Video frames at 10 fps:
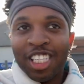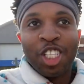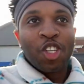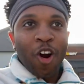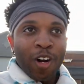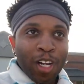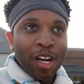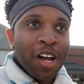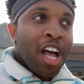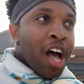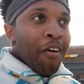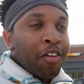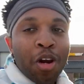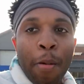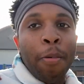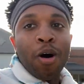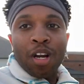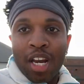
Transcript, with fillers: starting. I'm gonna put